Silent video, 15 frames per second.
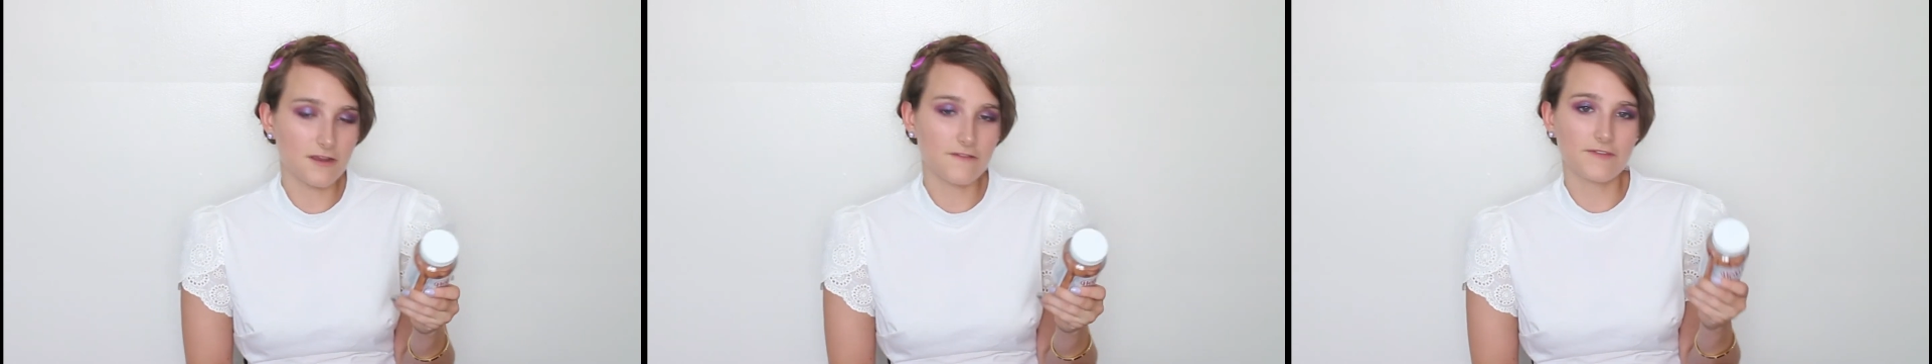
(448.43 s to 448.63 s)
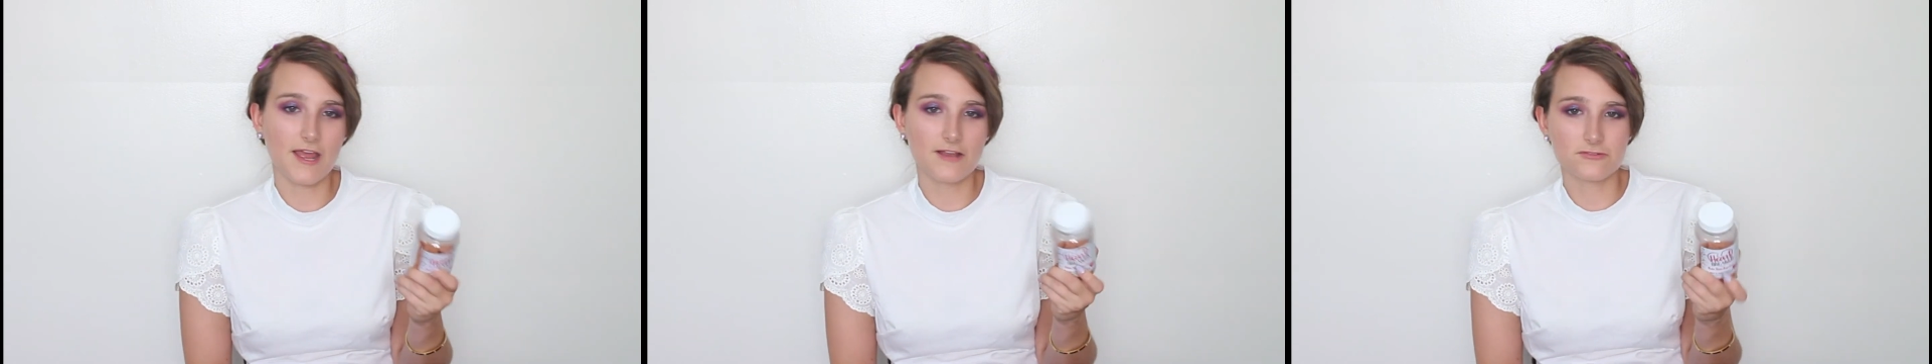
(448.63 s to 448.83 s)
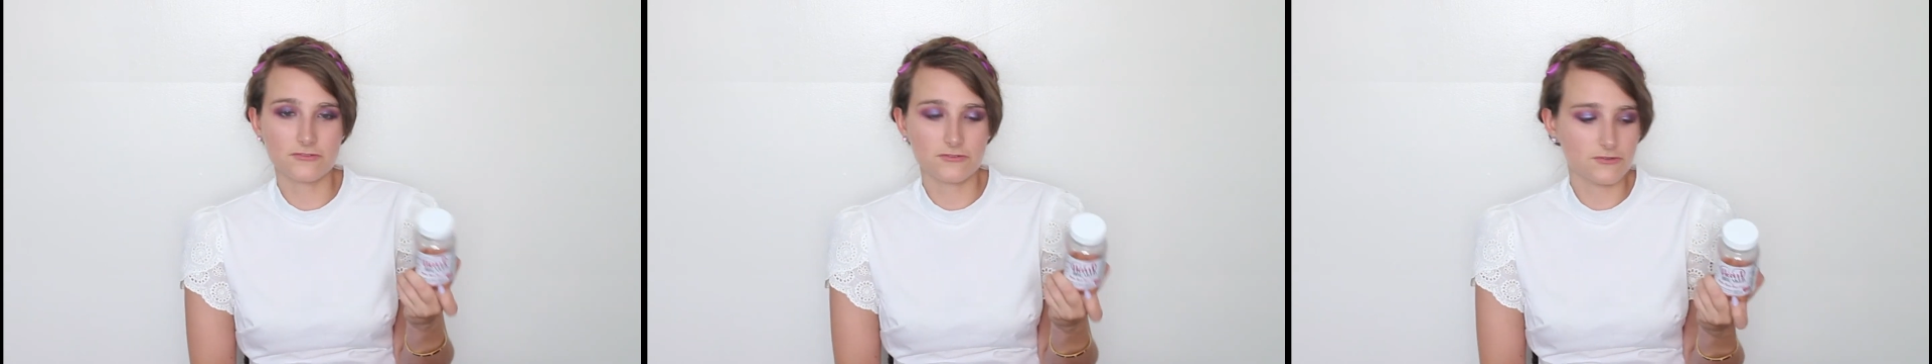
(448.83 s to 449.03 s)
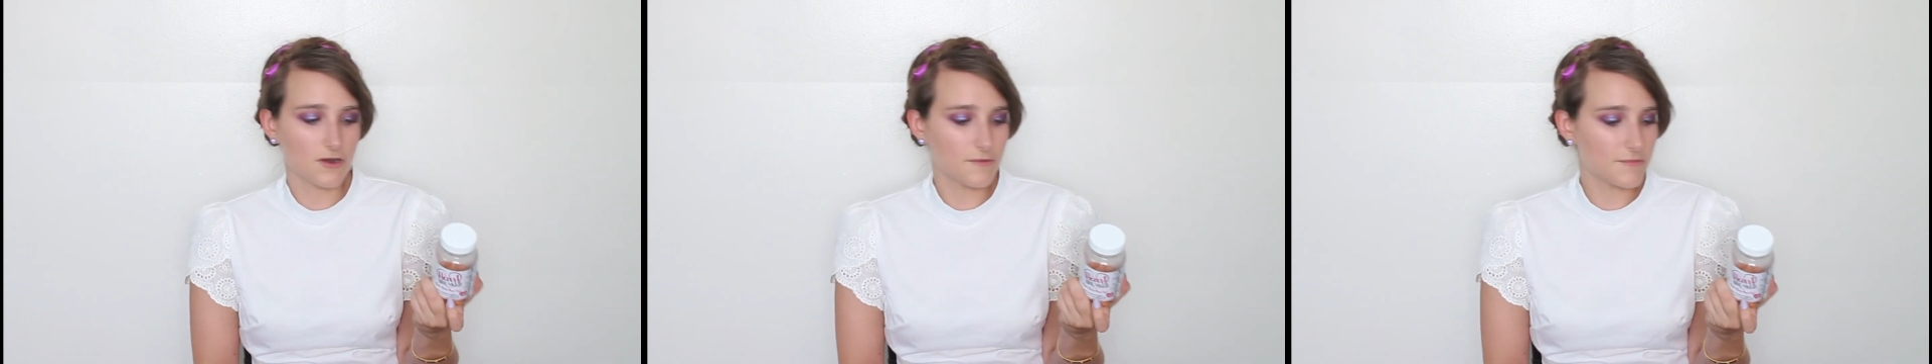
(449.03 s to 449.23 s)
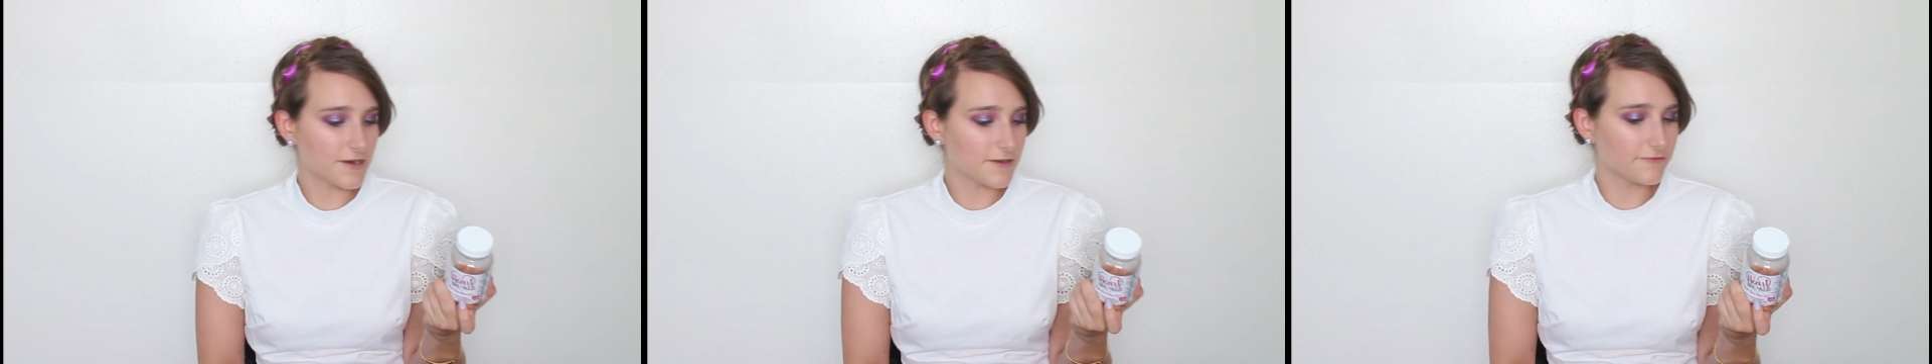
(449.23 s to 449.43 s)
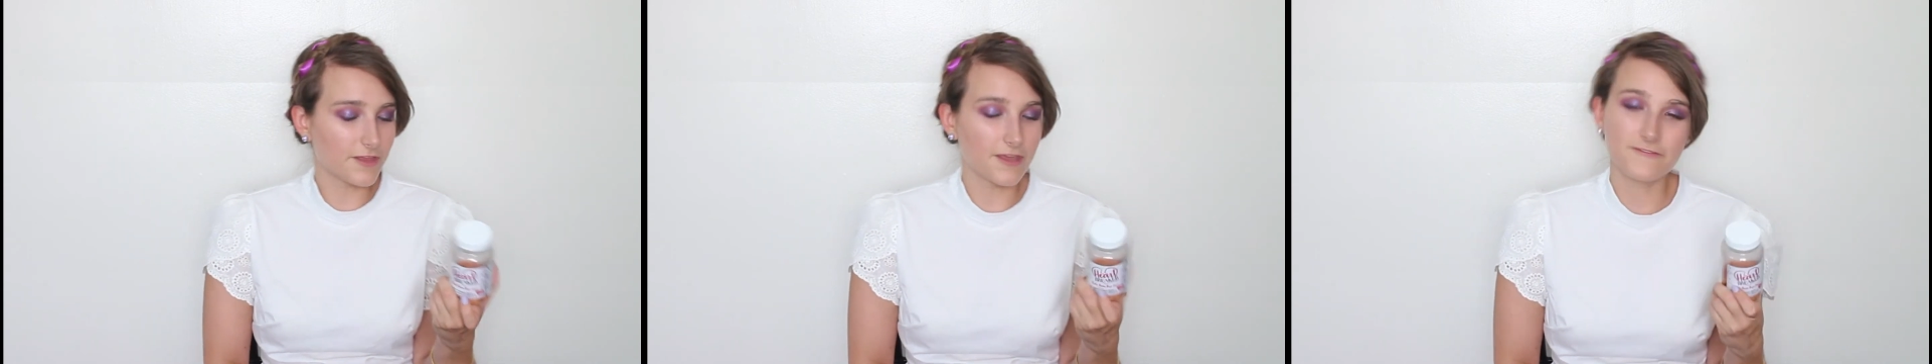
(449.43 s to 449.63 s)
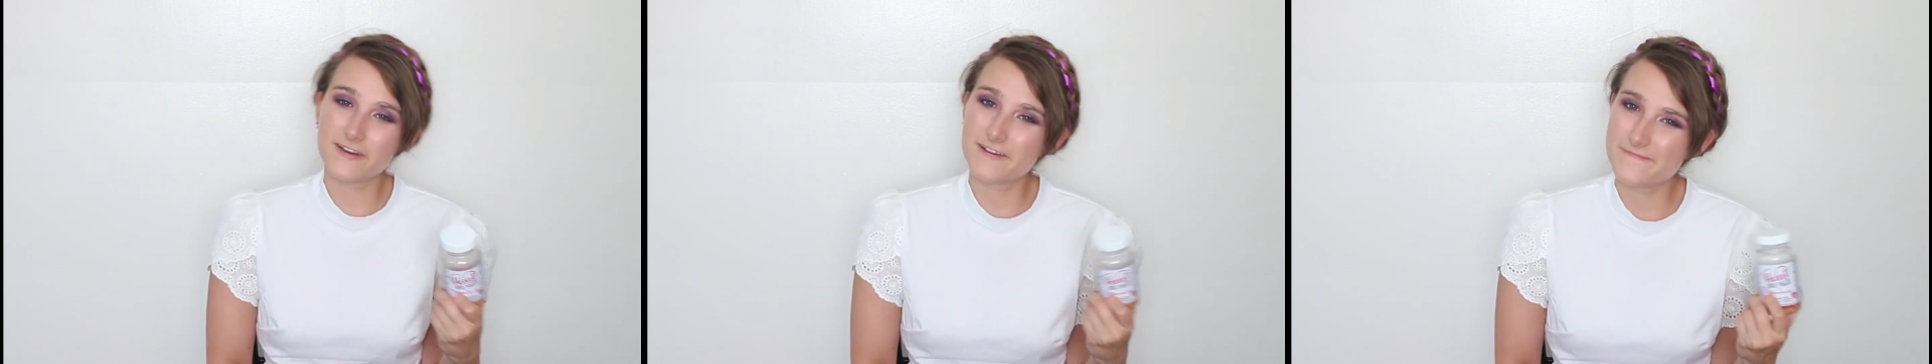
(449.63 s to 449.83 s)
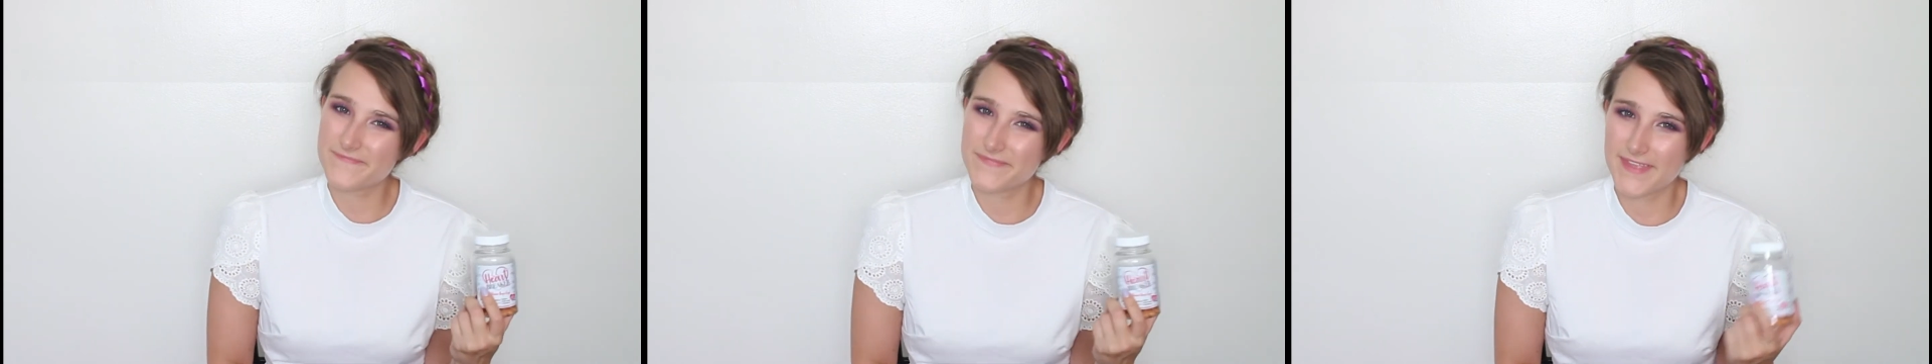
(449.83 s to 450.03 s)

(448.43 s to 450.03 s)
of natural strawberry flavor."